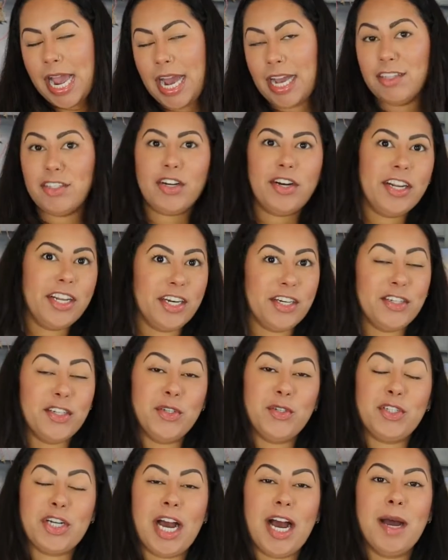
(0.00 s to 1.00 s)
I started a
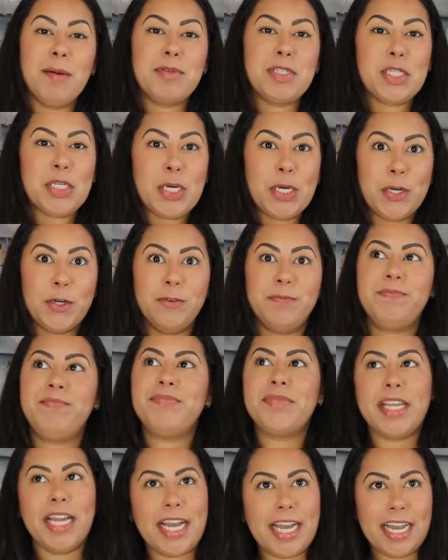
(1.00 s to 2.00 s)
new job, so
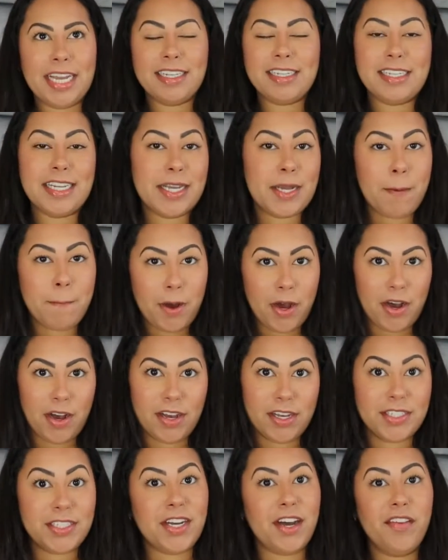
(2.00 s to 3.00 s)
I had to take a
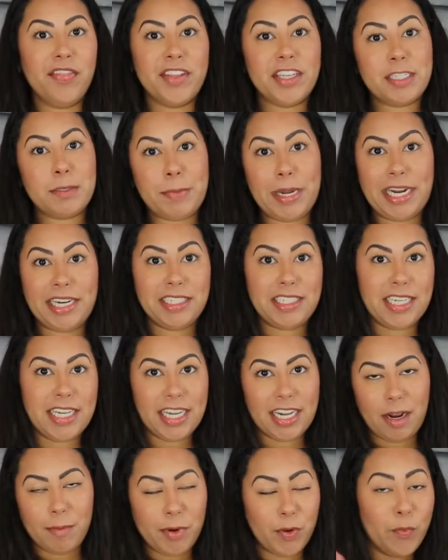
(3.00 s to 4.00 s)
pause on this painting,
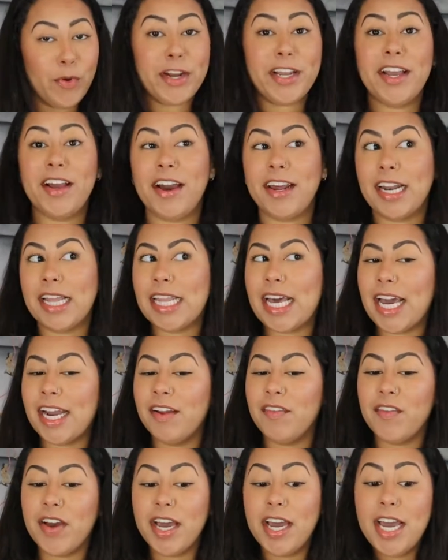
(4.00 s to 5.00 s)
and I've been working on a lot
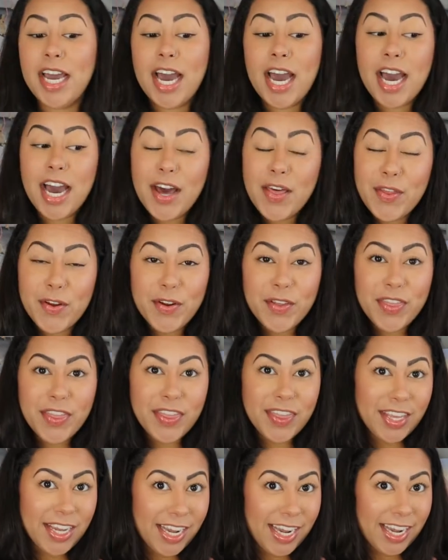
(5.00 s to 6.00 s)
of other
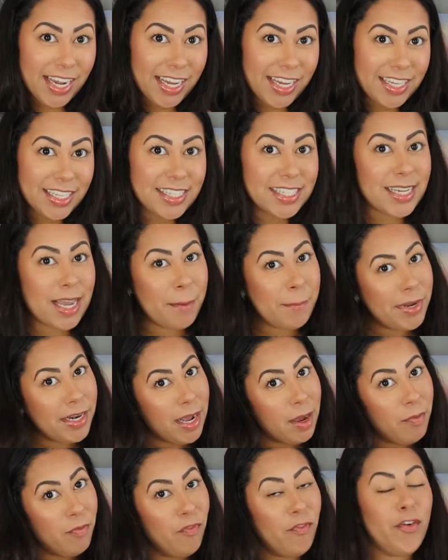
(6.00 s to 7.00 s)
things coming
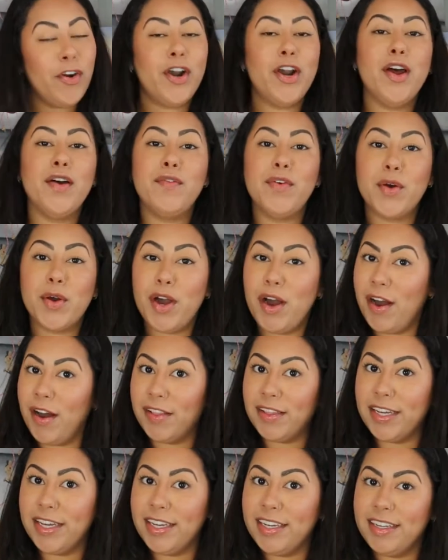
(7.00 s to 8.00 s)
up for a
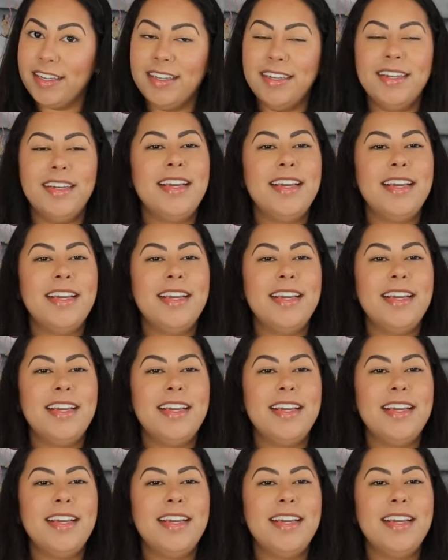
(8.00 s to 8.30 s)
Vocaholic.